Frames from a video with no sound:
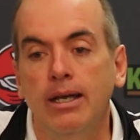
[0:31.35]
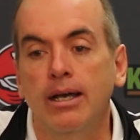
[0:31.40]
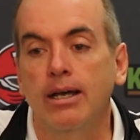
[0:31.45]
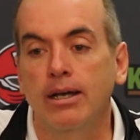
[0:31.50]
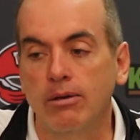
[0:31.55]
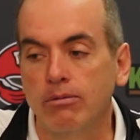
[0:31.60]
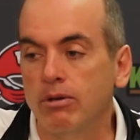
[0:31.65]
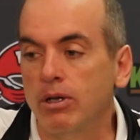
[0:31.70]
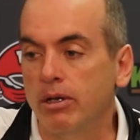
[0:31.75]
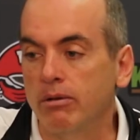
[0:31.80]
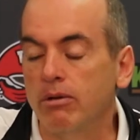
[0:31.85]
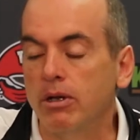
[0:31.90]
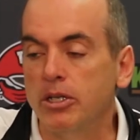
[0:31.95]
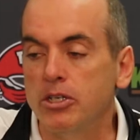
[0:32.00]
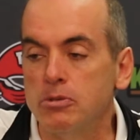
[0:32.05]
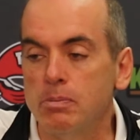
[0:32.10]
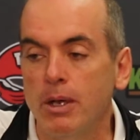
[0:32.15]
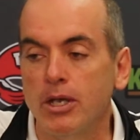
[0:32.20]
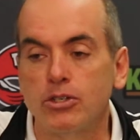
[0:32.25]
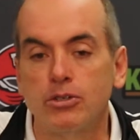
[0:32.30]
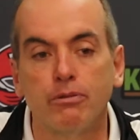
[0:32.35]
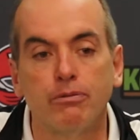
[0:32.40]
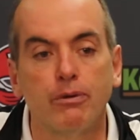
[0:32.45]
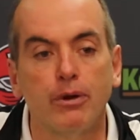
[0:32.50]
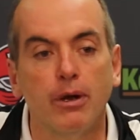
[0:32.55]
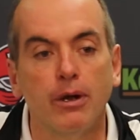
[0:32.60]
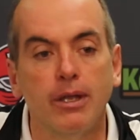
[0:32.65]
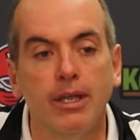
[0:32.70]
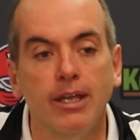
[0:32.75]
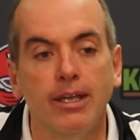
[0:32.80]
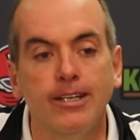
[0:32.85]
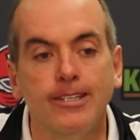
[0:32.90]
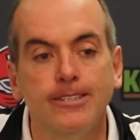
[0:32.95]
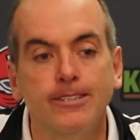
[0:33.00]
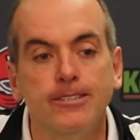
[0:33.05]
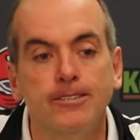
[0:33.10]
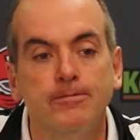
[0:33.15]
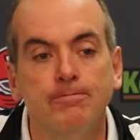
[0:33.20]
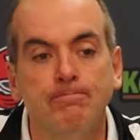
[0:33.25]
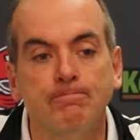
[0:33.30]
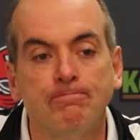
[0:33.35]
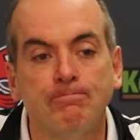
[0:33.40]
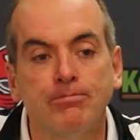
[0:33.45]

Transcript: uh, really, really special for our kids.